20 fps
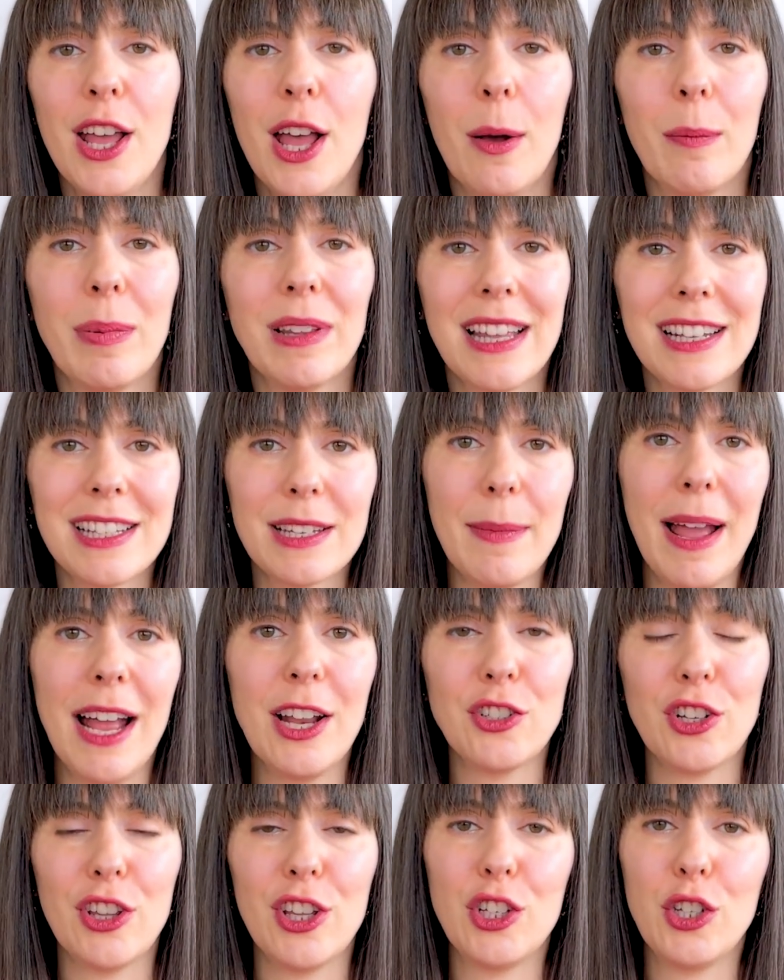But let's
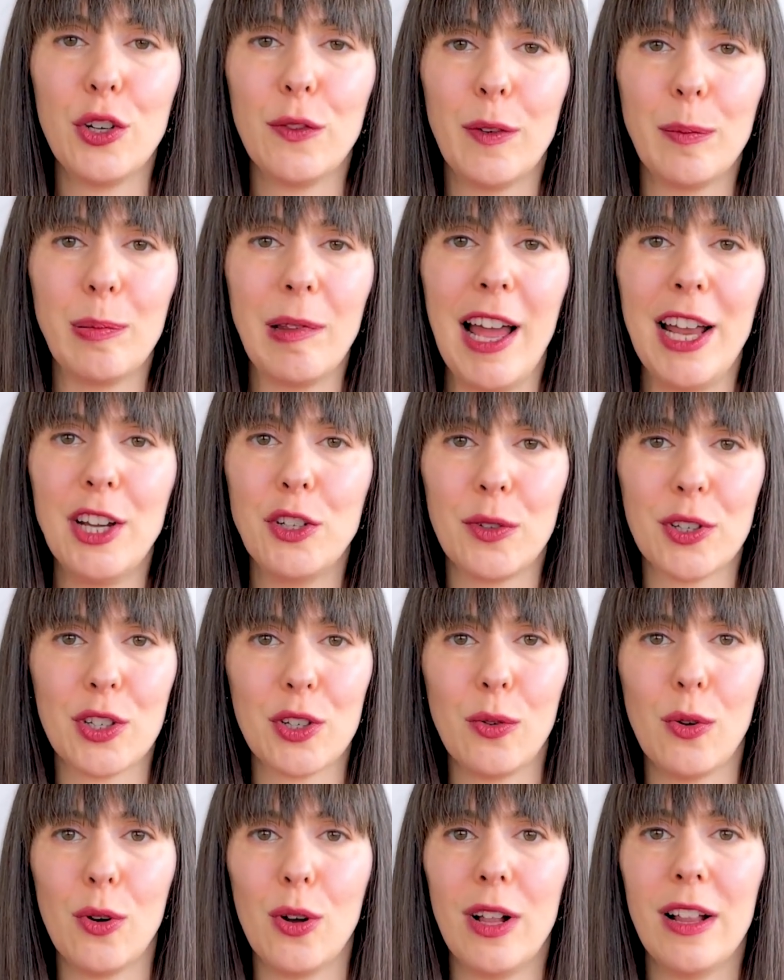imagine that you've applied to a
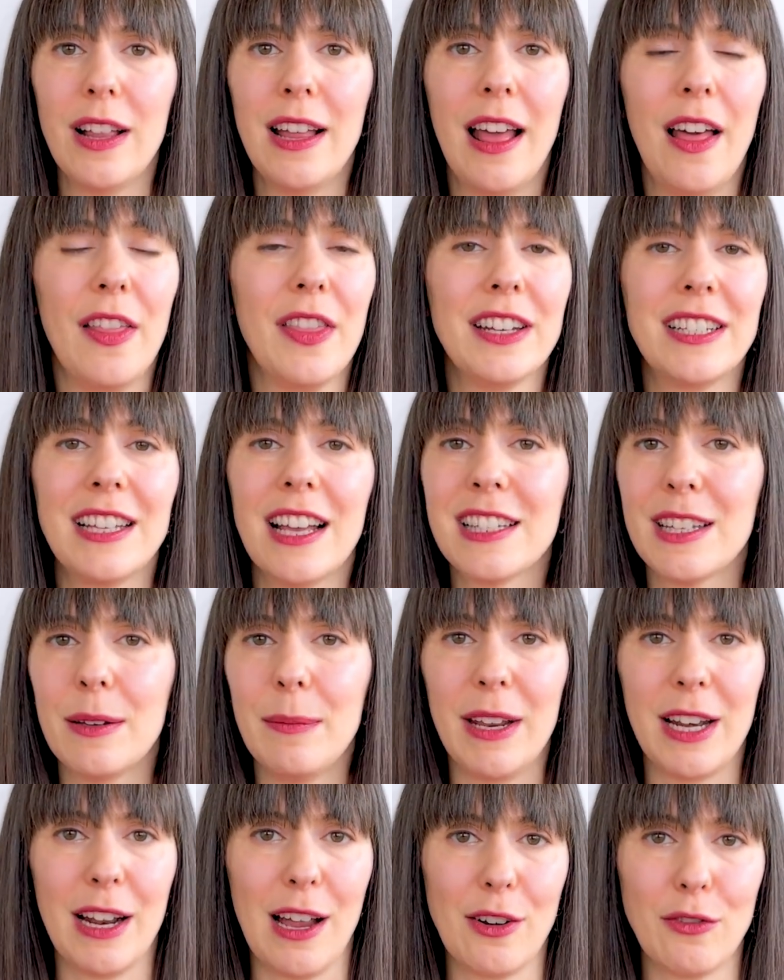school that doesn't
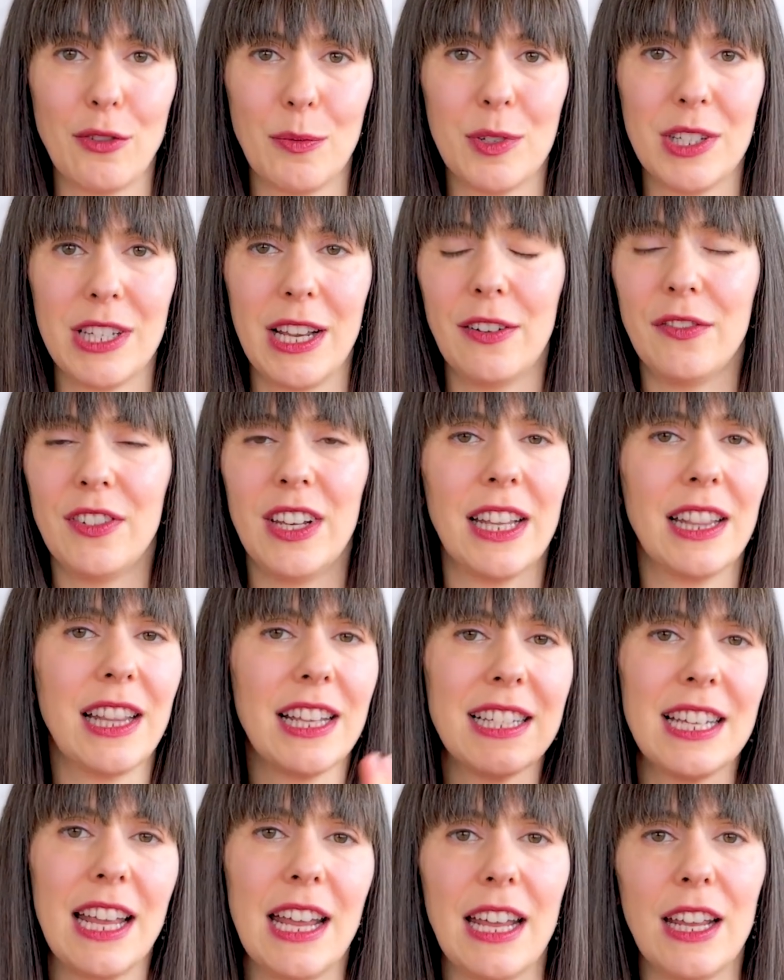meet 100% of need. Let's
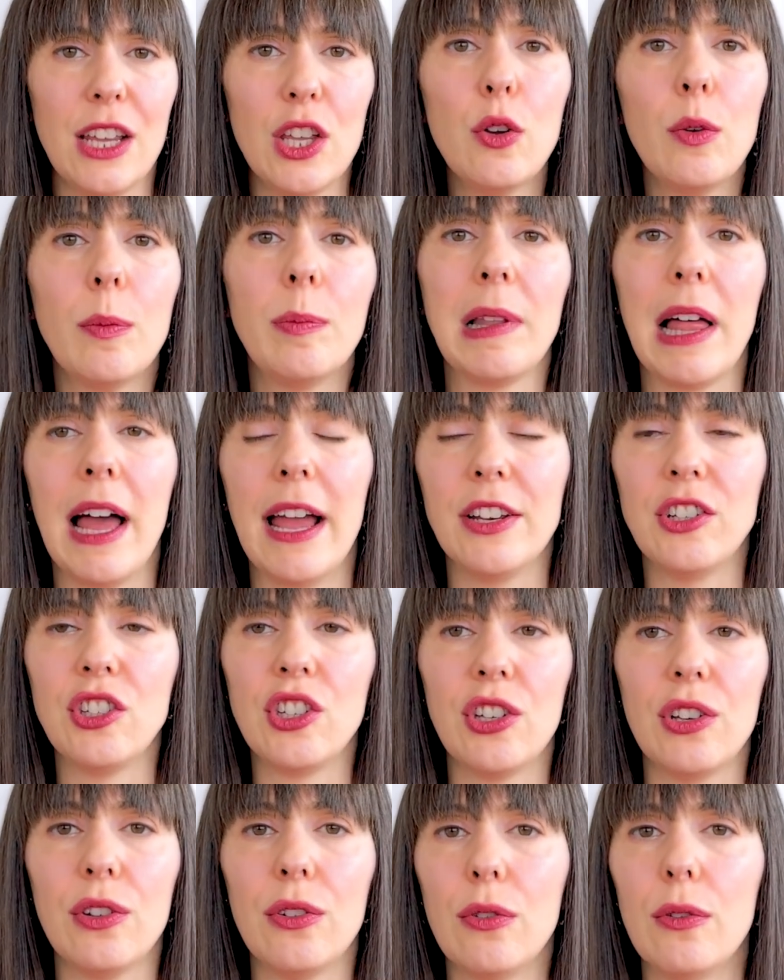say you apply
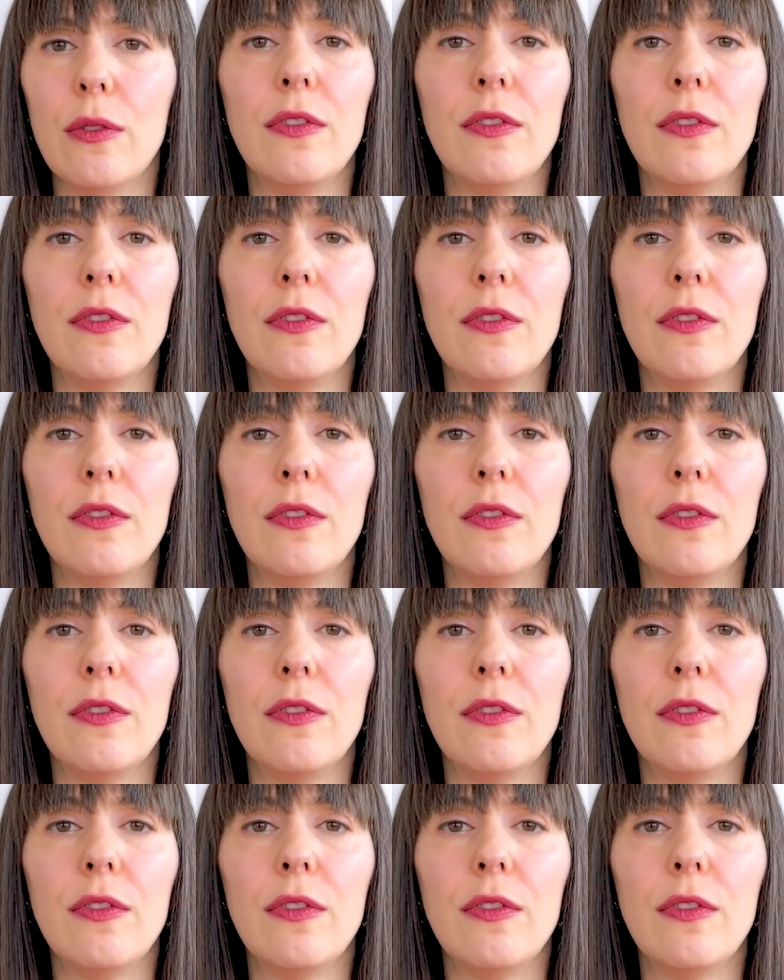to